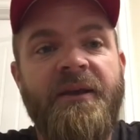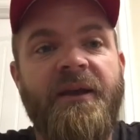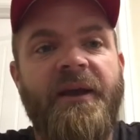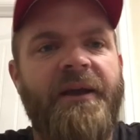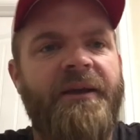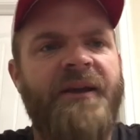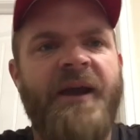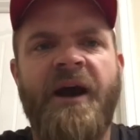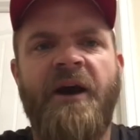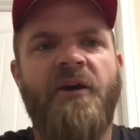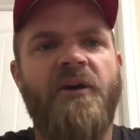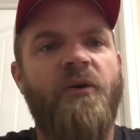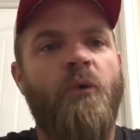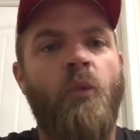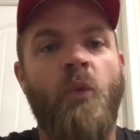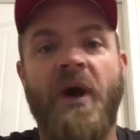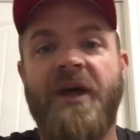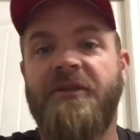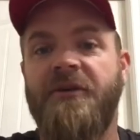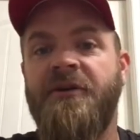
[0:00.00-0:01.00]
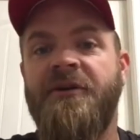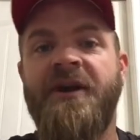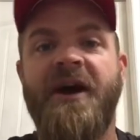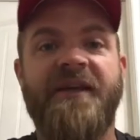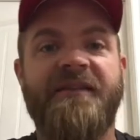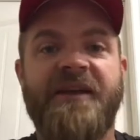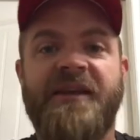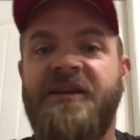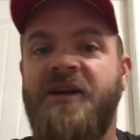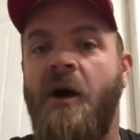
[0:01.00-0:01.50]
Uh, now, whether or
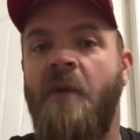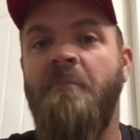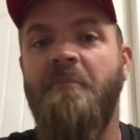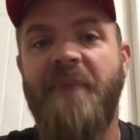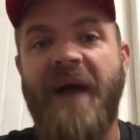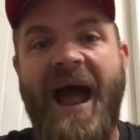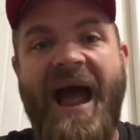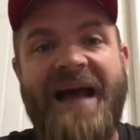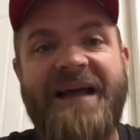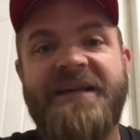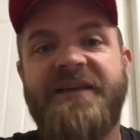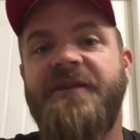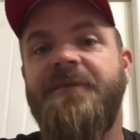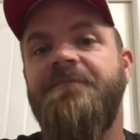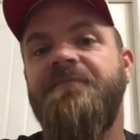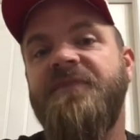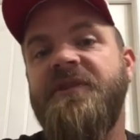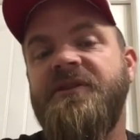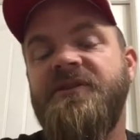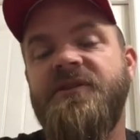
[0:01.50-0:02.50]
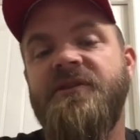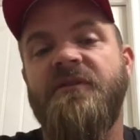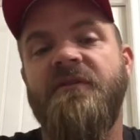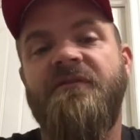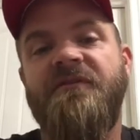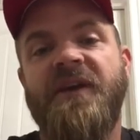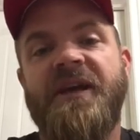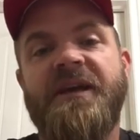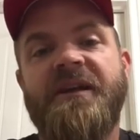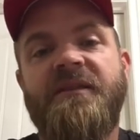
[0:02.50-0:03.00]
not they come back to the
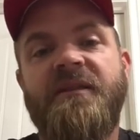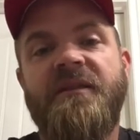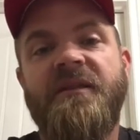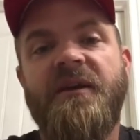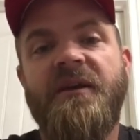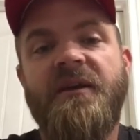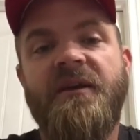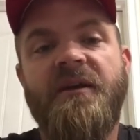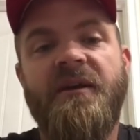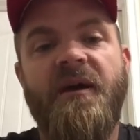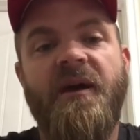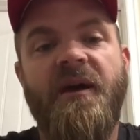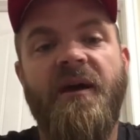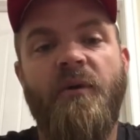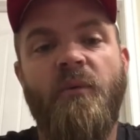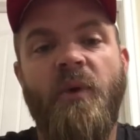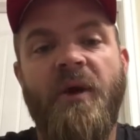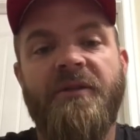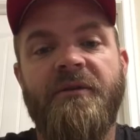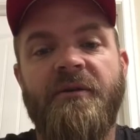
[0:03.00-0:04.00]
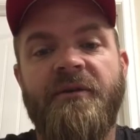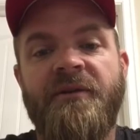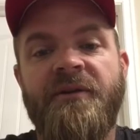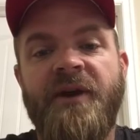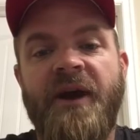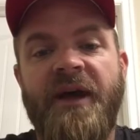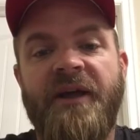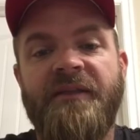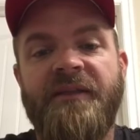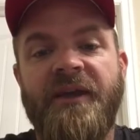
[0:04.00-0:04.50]
faith, uh, whether or
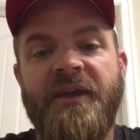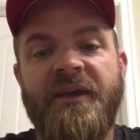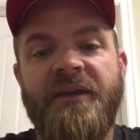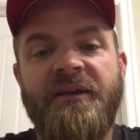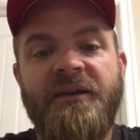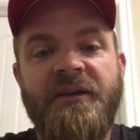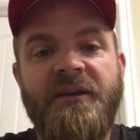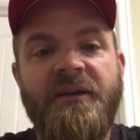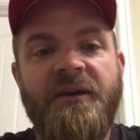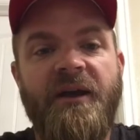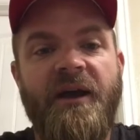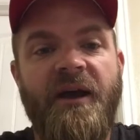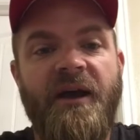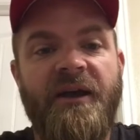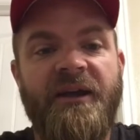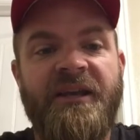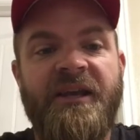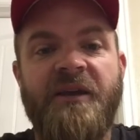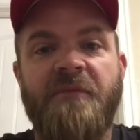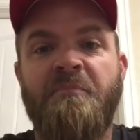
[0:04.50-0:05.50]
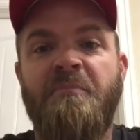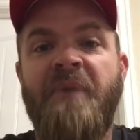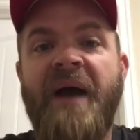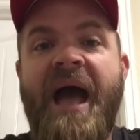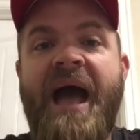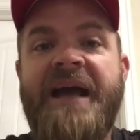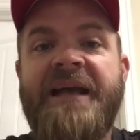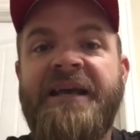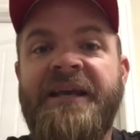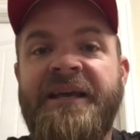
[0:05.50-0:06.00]
not they uh, get
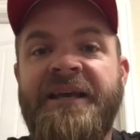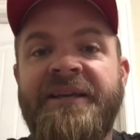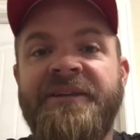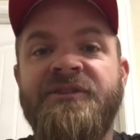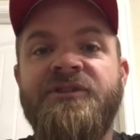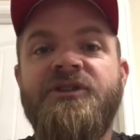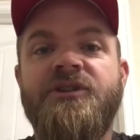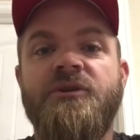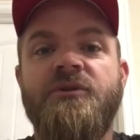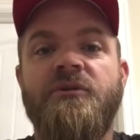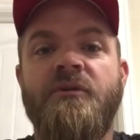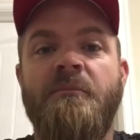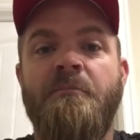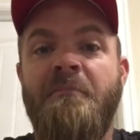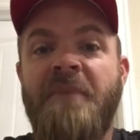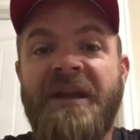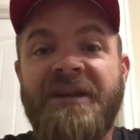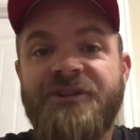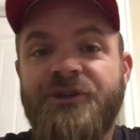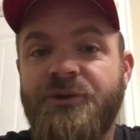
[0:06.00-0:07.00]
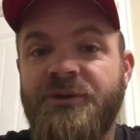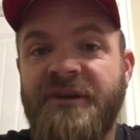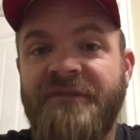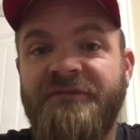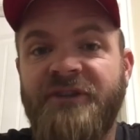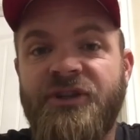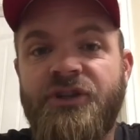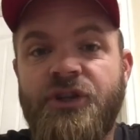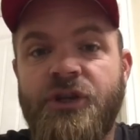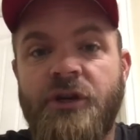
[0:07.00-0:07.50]
back into the ministry
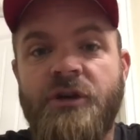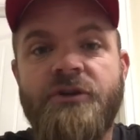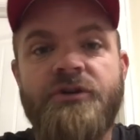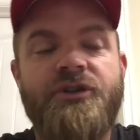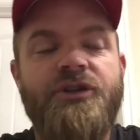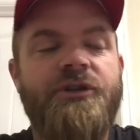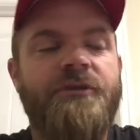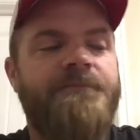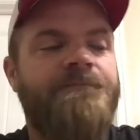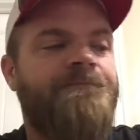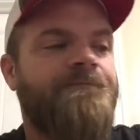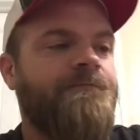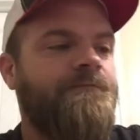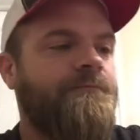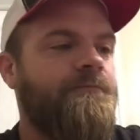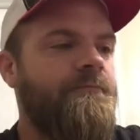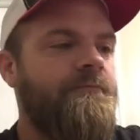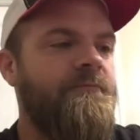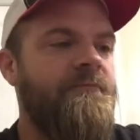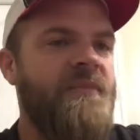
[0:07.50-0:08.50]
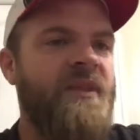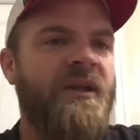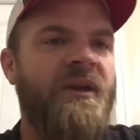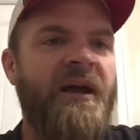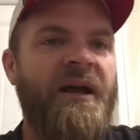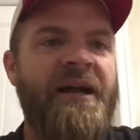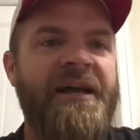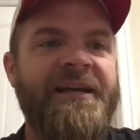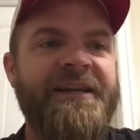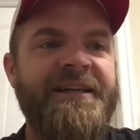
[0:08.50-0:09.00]
of the church
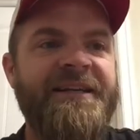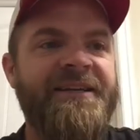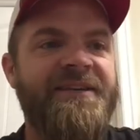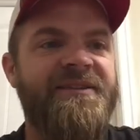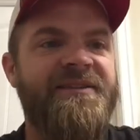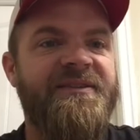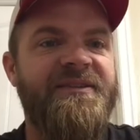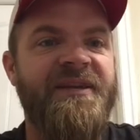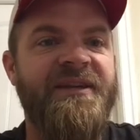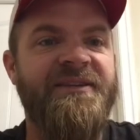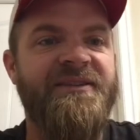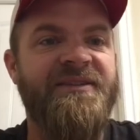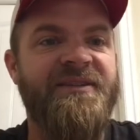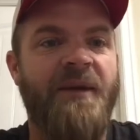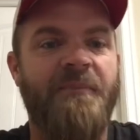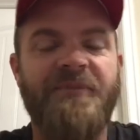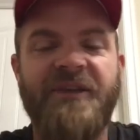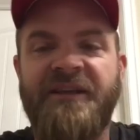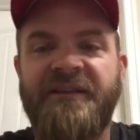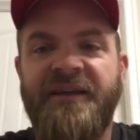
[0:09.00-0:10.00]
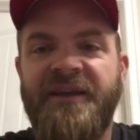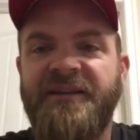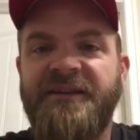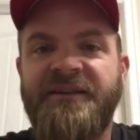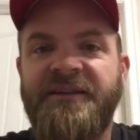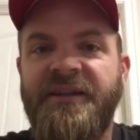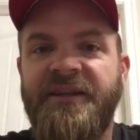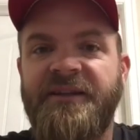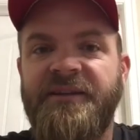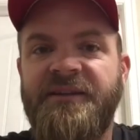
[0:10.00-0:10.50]
uh, is, is something that,
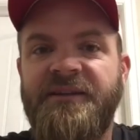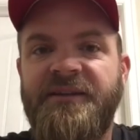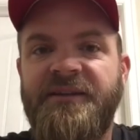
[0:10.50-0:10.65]
that,